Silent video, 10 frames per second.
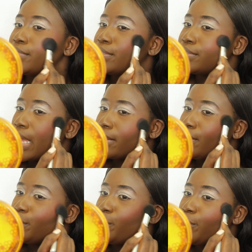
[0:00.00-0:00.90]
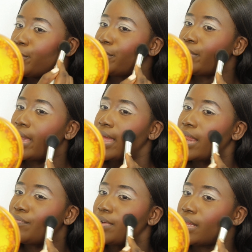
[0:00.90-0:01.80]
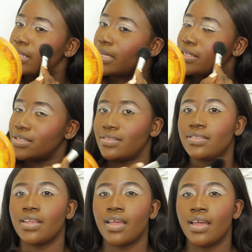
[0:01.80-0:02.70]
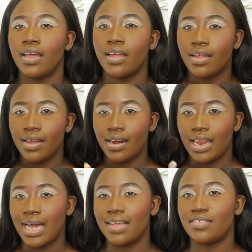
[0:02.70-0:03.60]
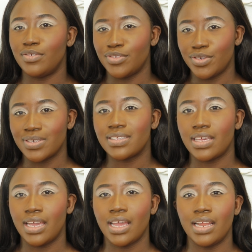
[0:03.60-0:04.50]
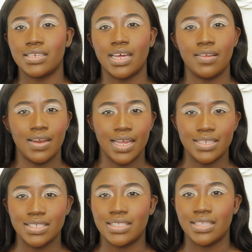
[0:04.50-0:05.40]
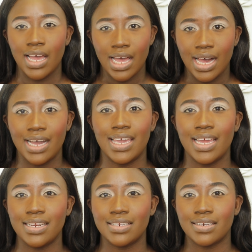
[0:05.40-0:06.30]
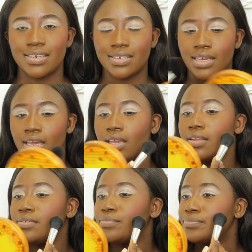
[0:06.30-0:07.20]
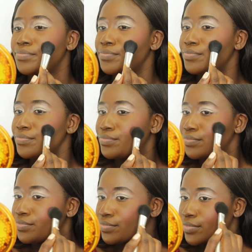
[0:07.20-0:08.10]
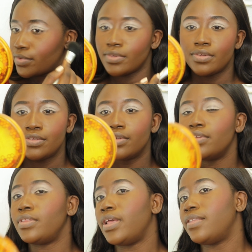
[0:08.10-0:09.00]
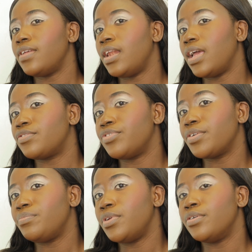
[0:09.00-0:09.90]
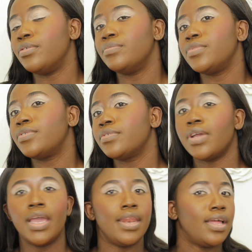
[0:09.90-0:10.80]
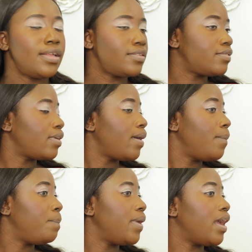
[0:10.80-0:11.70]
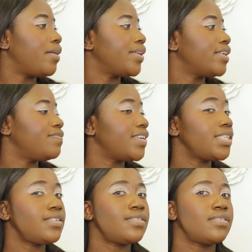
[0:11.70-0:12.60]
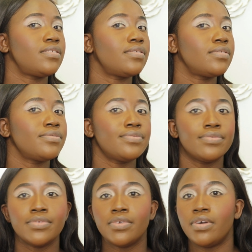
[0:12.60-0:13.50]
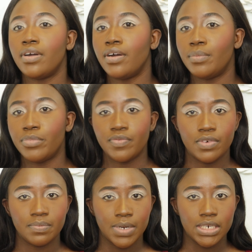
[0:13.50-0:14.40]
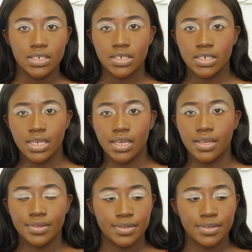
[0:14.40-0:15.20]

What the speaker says: It's like the more you add, I feel like it just glides onto your skin and kind of like just hug it in. So that's Electric Blooms, and that is Paradise Venice on both of my cheek.